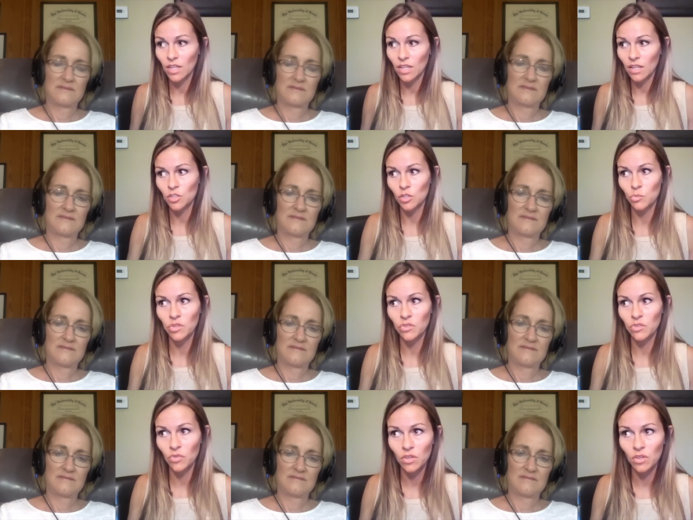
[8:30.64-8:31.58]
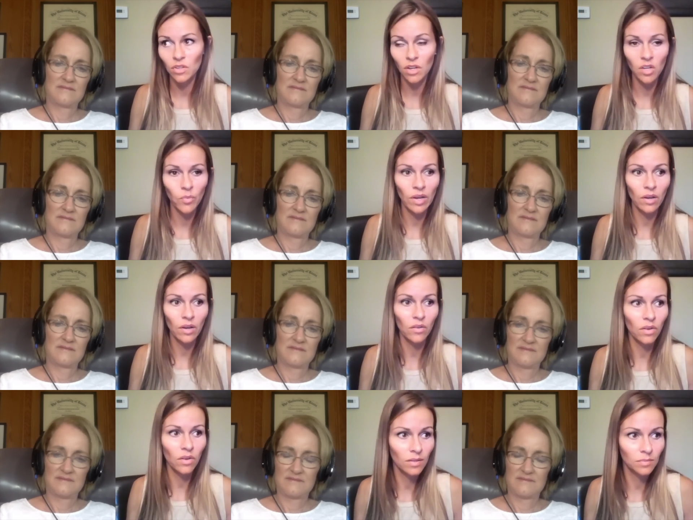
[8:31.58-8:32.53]
Speaker 1: challenge you before you talk
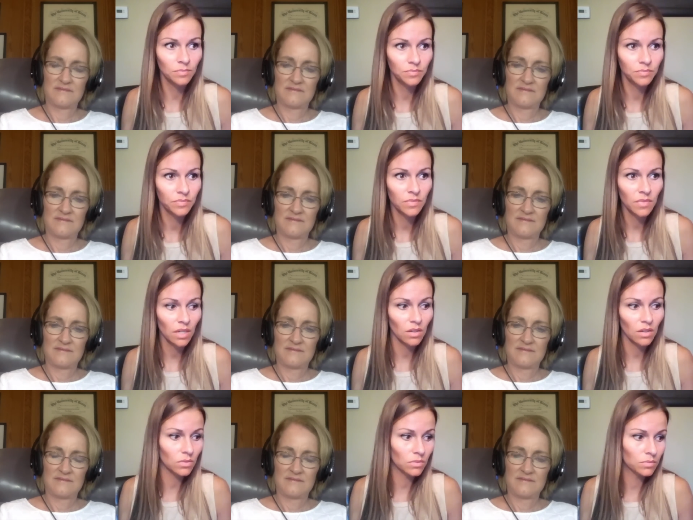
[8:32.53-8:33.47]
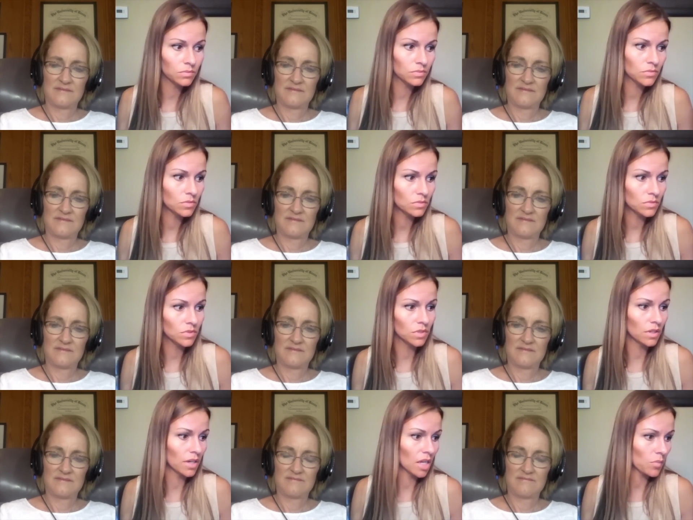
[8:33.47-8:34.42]
about um, how
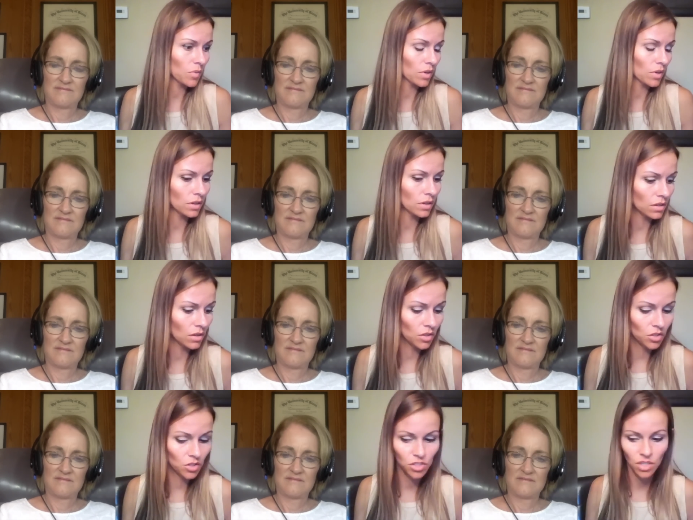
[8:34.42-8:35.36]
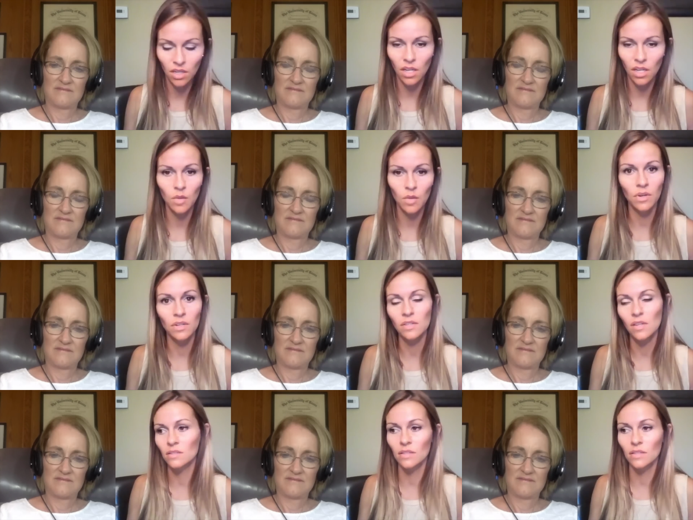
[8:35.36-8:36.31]
your neighbor, you know, your shitty neighbor
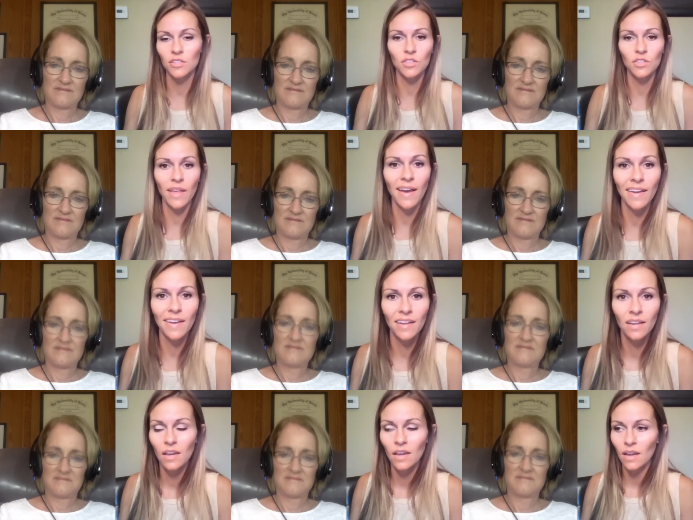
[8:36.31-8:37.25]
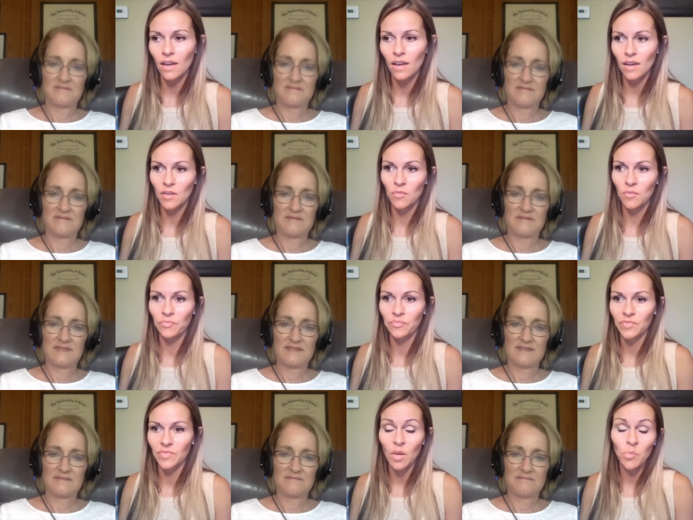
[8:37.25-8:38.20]
does this or that. Um,
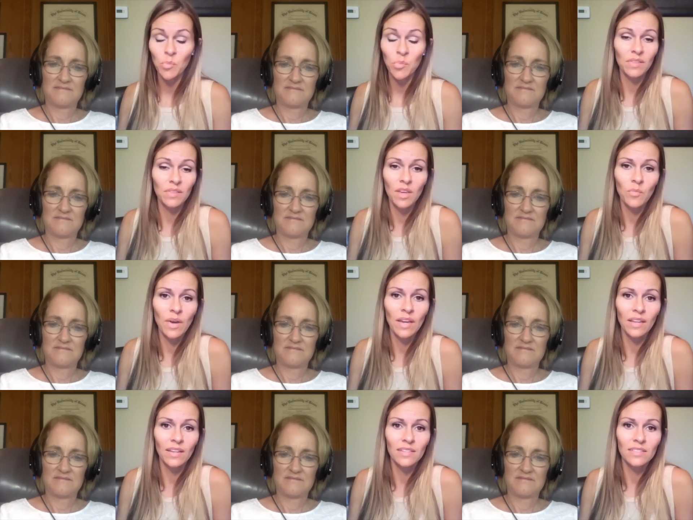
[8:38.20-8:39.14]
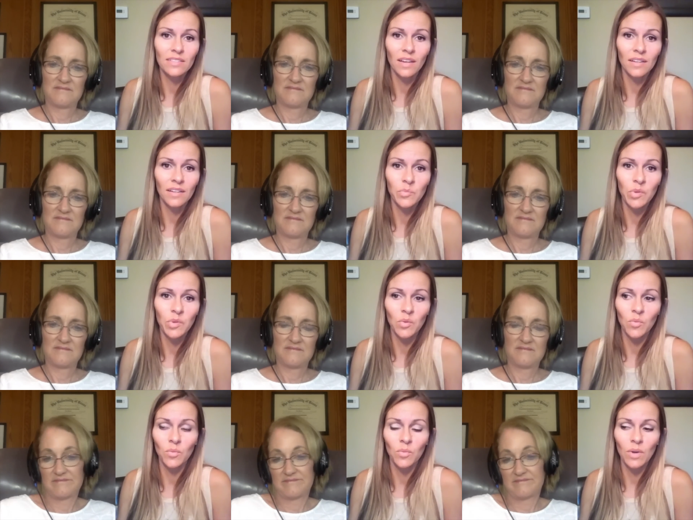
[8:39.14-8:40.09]
yep, they might. It sucks,
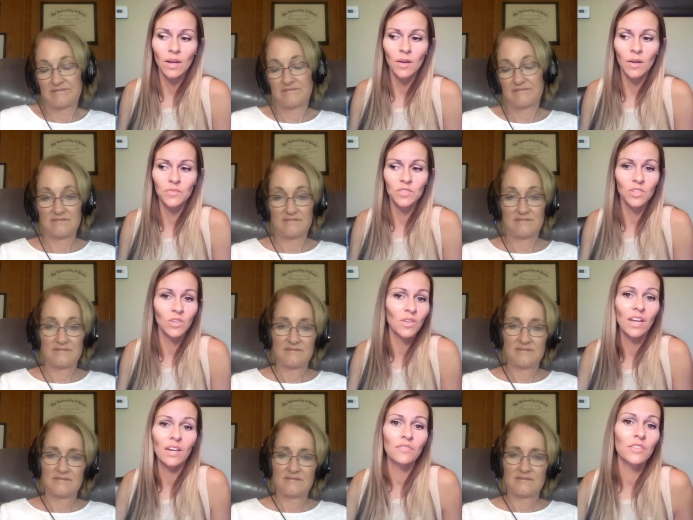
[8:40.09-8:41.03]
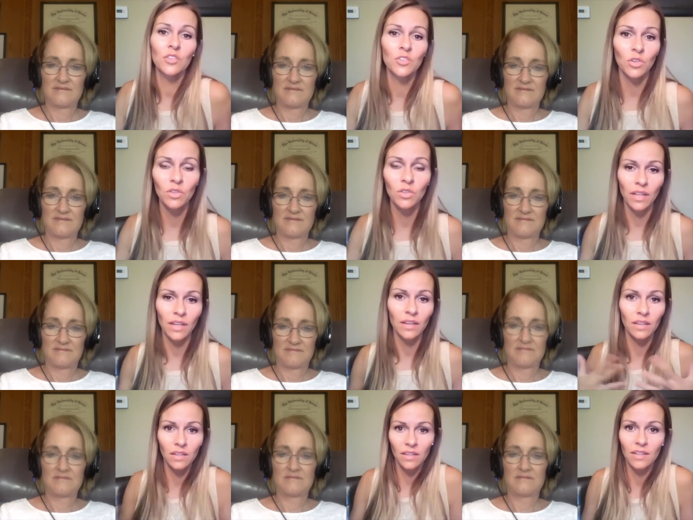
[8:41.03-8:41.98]
but um, don't have control.
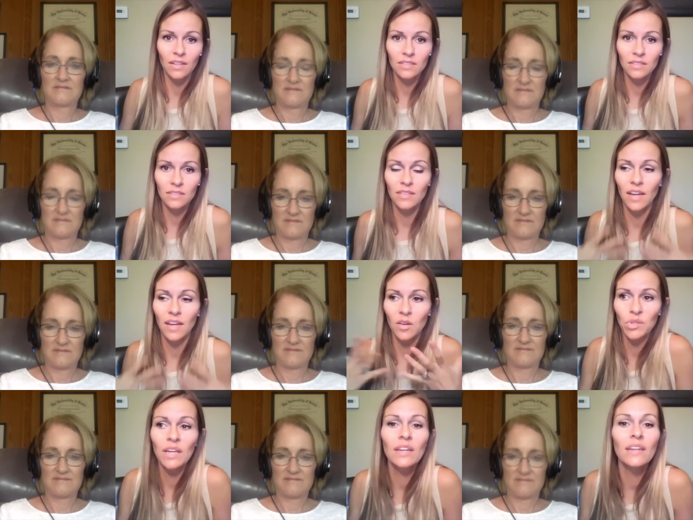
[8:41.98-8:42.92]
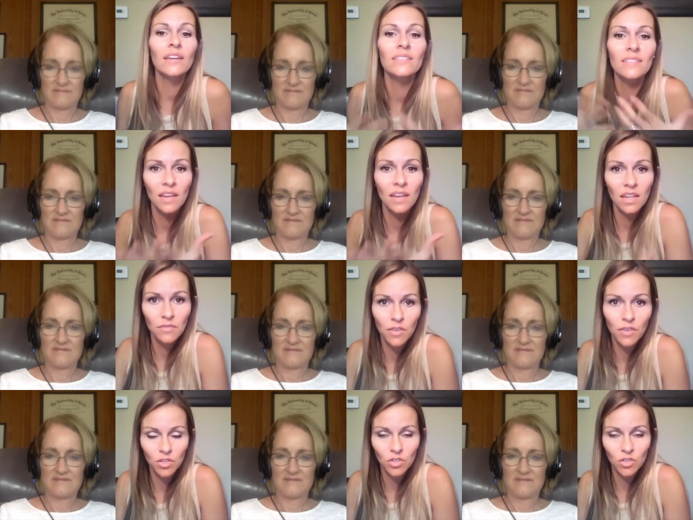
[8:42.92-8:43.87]
Like it's that complaining is that need
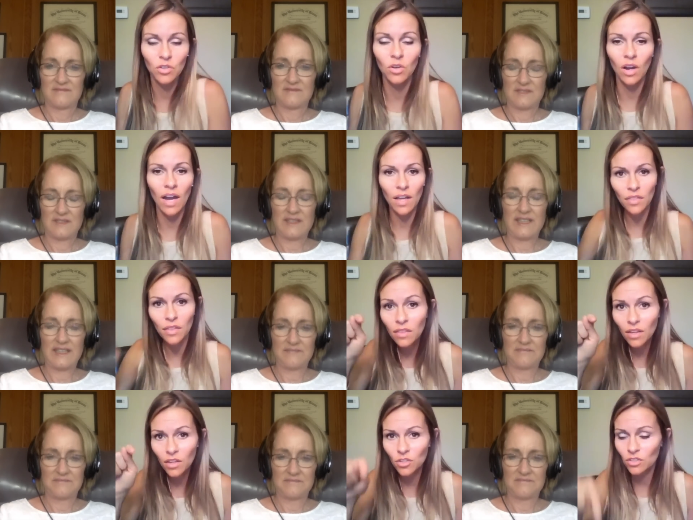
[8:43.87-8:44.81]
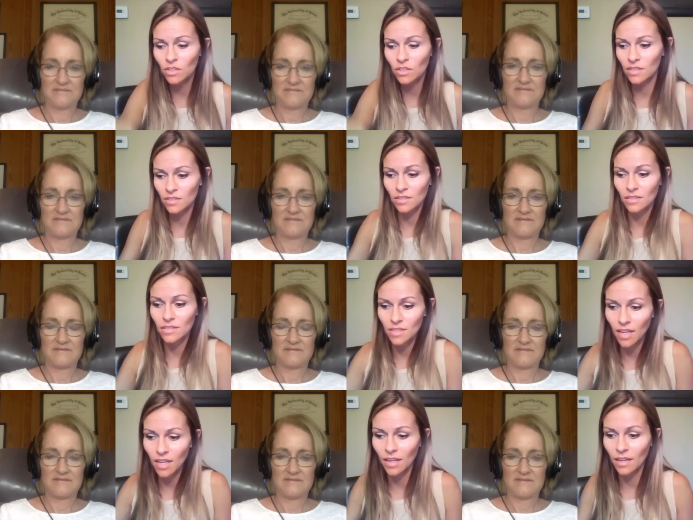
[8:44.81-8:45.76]
for control. I mm-hmm. think they should this
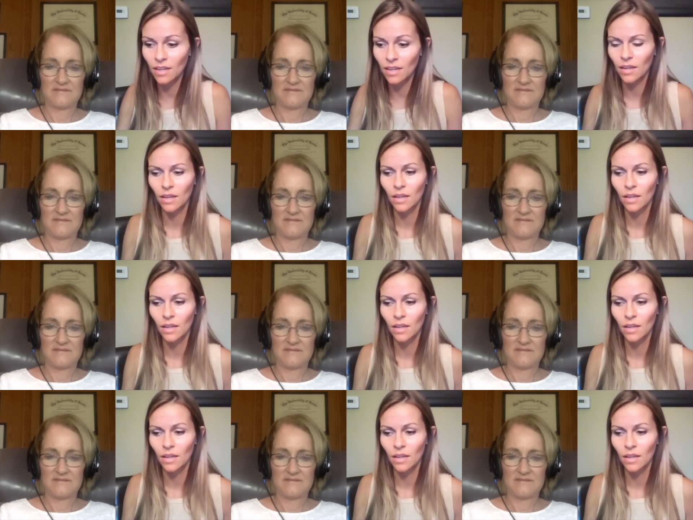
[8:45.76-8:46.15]
instead.